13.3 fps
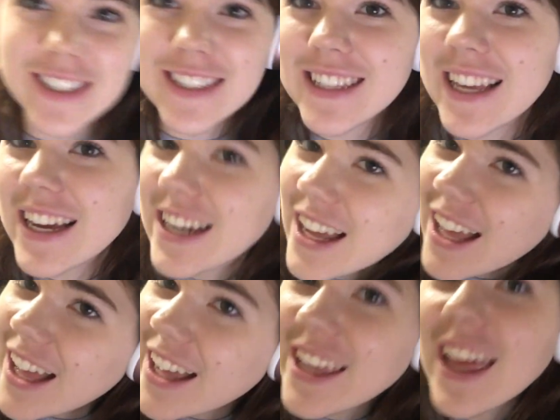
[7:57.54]
just like, oh,
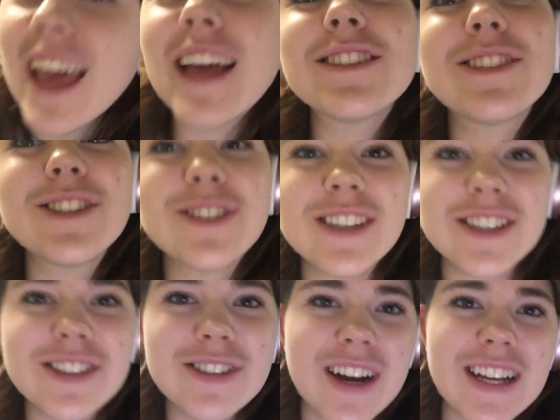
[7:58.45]
I can't do
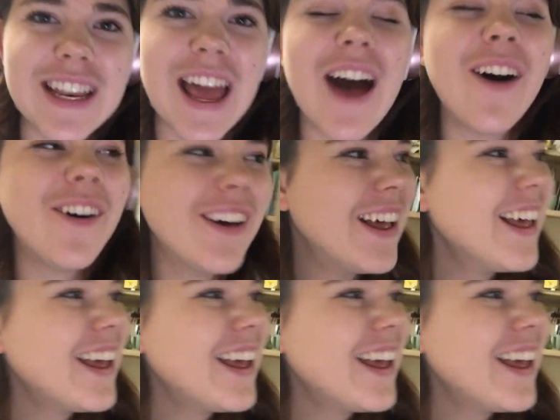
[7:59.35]
this right now.